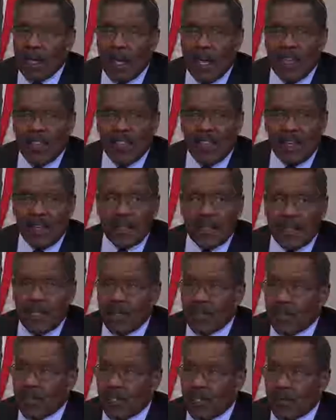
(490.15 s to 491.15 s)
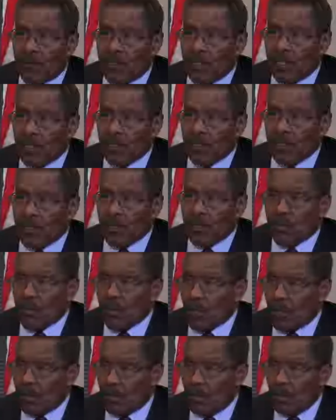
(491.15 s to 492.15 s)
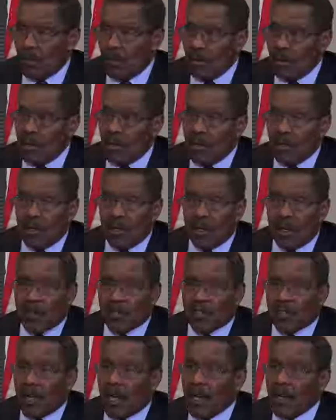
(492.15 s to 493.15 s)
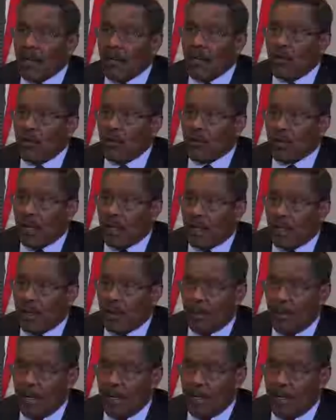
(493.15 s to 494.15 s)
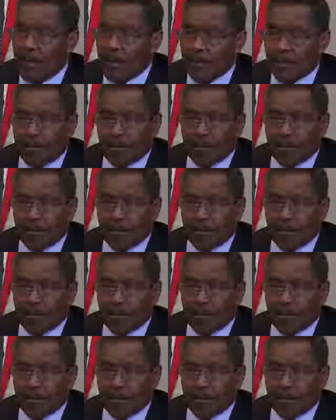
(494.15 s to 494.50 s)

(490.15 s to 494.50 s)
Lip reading: And then the Chief Justice would assign who would write the opinion.